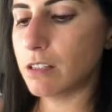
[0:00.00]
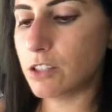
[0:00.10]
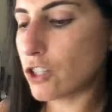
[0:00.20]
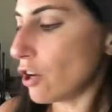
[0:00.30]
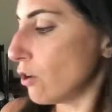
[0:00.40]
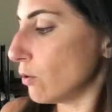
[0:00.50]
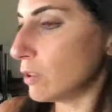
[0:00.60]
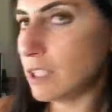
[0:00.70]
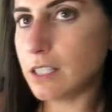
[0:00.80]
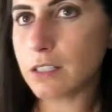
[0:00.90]

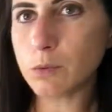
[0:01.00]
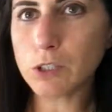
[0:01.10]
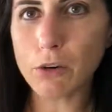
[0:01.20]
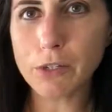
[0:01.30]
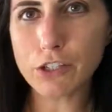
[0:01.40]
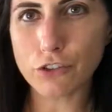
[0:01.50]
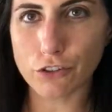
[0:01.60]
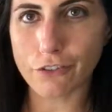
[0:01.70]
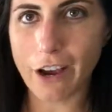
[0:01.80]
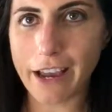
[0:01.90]
So these will go in a
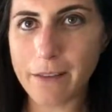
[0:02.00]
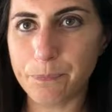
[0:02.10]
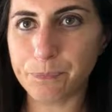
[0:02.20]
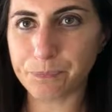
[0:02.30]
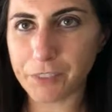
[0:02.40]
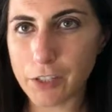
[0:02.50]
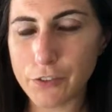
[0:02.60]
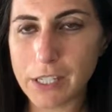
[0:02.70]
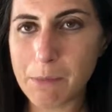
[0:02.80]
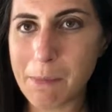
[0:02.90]
stir fry.
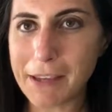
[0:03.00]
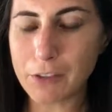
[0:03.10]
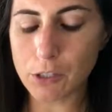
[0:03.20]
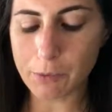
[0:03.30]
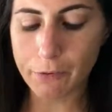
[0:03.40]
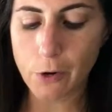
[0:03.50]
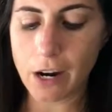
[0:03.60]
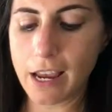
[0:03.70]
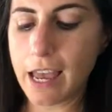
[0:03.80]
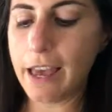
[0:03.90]
You've seen me make those
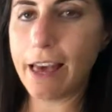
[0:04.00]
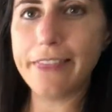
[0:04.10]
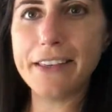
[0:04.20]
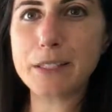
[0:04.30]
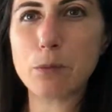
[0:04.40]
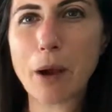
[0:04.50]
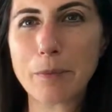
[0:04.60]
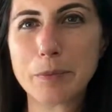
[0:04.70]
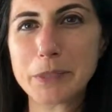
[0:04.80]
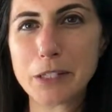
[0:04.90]
before. And this will
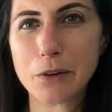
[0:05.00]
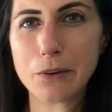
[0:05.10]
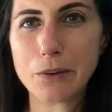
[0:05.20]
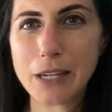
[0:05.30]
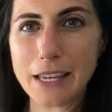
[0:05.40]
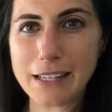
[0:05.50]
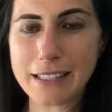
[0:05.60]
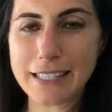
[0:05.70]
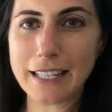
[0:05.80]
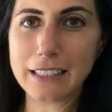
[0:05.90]
probably go in a
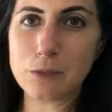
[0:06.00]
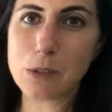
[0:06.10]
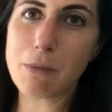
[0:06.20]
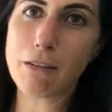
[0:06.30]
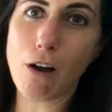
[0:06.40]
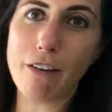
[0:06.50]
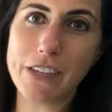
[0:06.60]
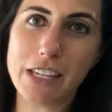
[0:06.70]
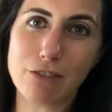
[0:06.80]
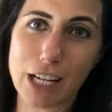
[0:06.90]
salad with my raw
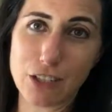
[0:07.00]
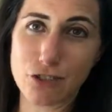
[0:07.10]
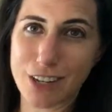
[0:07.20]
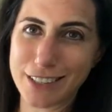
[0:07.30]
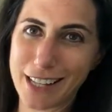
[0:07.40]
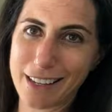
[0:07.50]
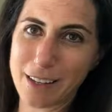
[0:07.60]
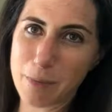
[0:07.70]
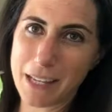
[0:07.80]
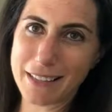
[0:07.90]
vegan ranch dressing.
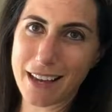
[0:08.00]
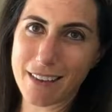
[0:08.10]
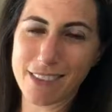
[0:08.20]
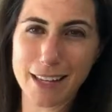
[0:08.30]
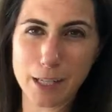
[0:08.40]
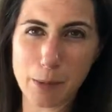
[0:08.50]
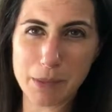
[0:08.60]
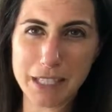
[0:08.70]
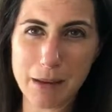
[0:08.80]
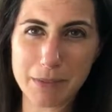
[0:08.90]
I plan to have that a
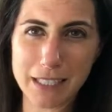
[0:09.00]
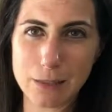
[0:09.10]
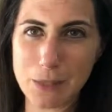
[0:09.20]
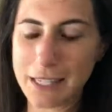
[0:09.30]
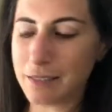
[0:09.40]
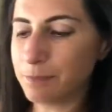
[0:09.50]
couple of times this week.